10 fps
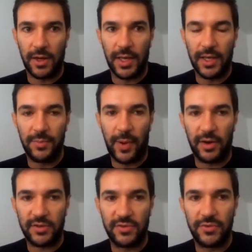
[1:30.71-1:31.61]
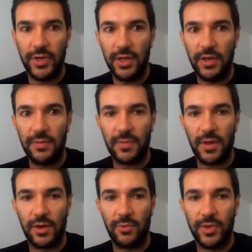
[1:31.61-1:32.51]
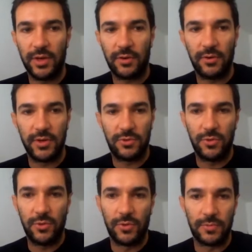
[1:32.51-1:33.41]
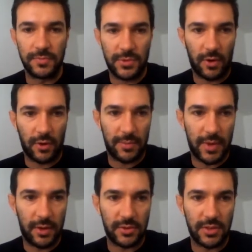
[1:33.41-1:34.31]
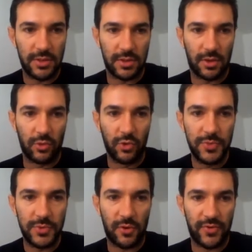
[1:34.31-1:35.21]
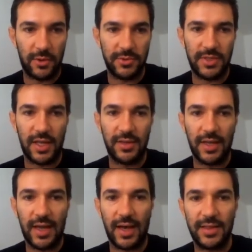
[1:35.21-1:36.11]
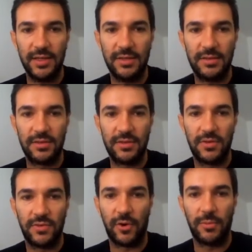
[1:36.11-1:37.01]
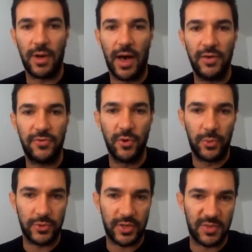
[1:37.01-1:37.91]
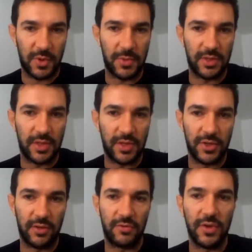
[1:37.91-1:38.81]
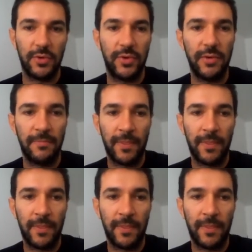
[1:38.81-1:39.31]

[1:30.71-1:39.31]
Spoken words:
In part three, we are going to talk about these groups of outstanding catalysts from high throughput experimentation and theory.